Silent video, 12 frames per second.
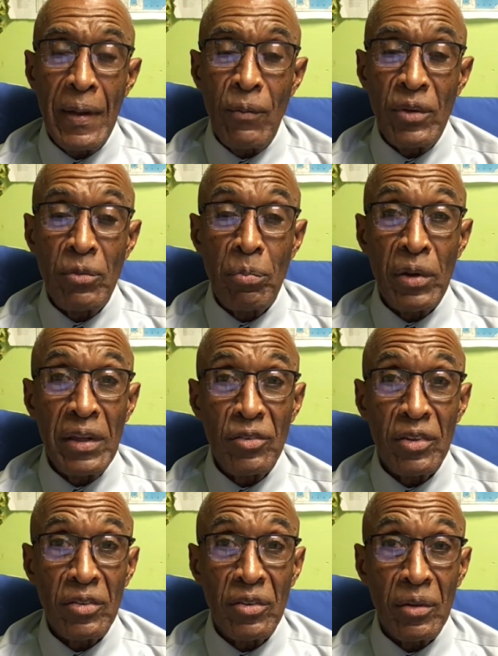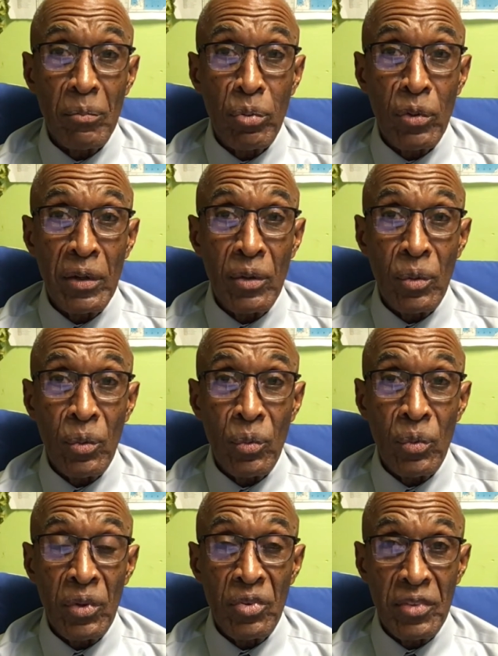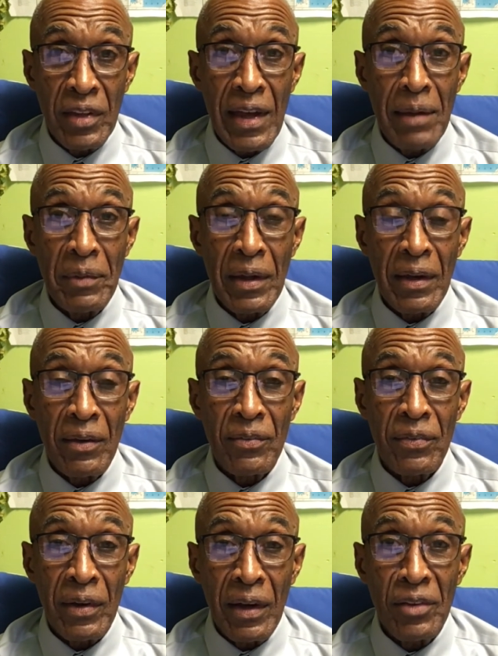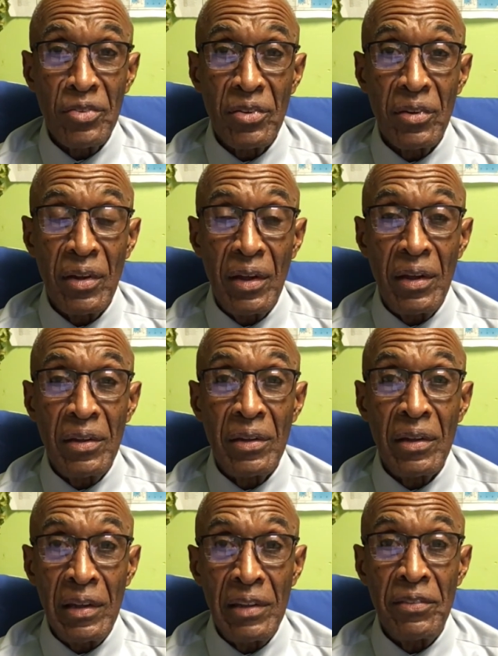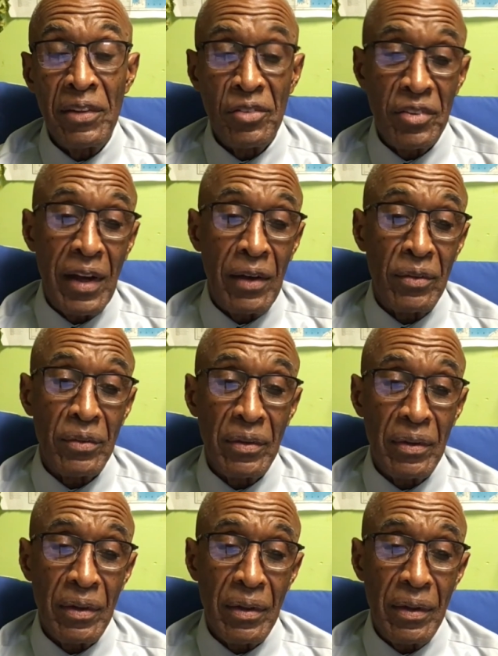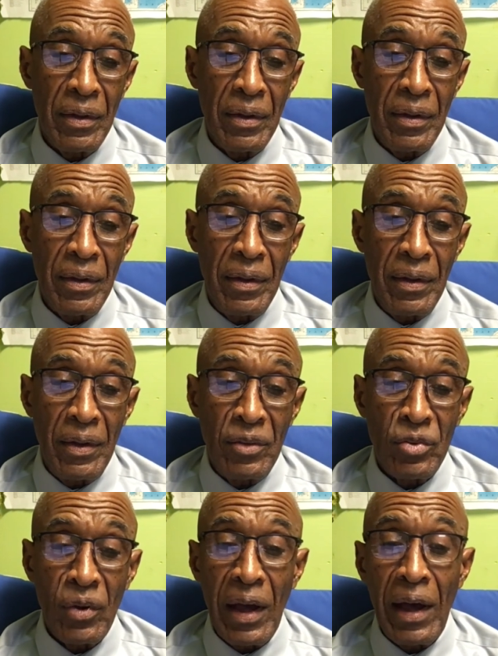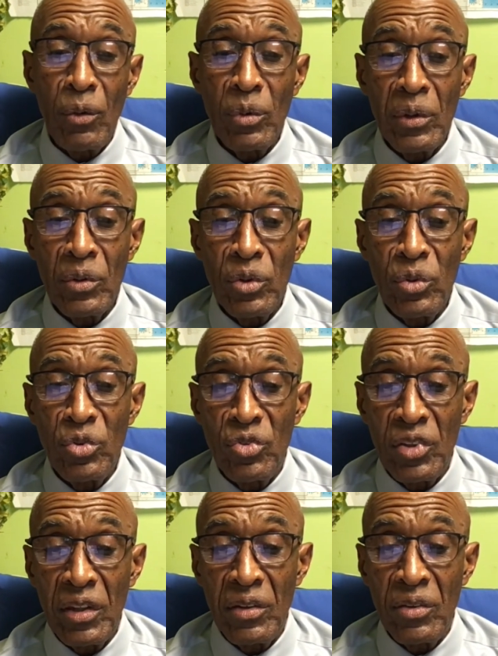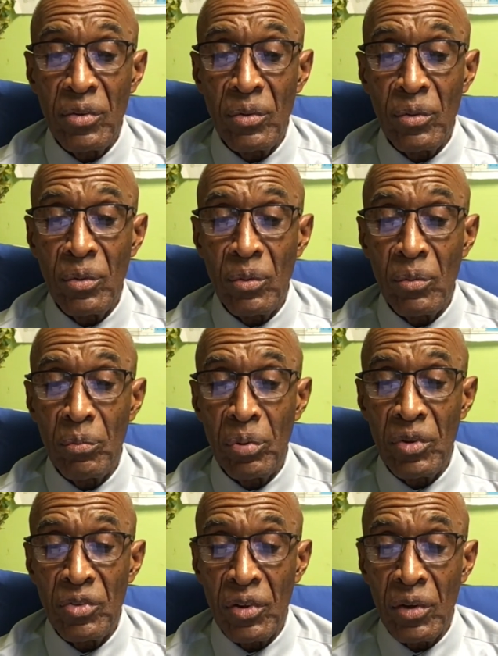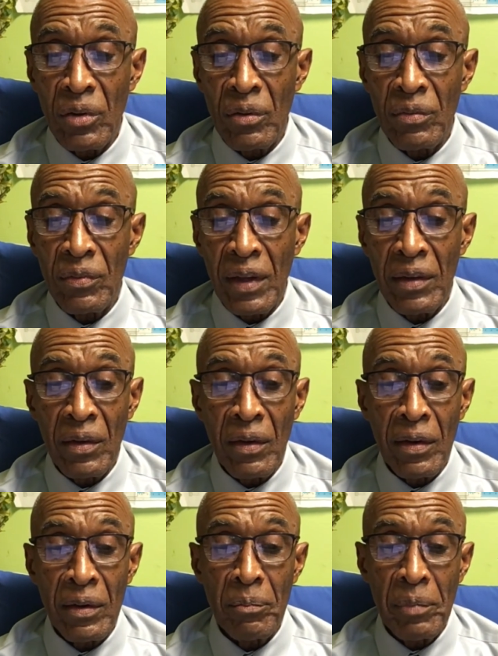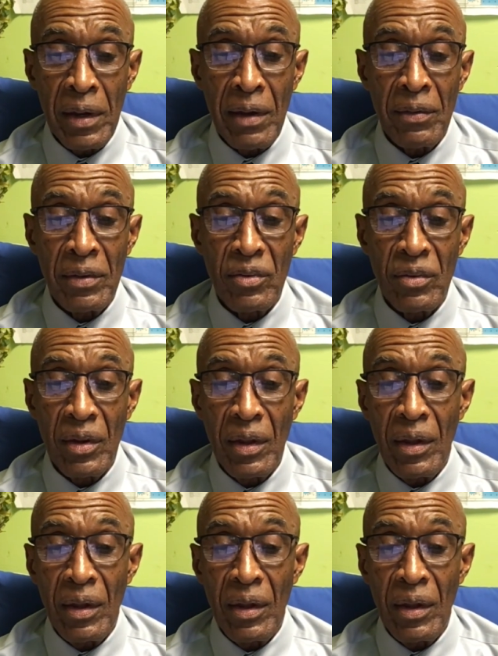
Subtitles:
Which brings us to the point, it's time now for us to live this out. So how will you seek to preserve and honor marriage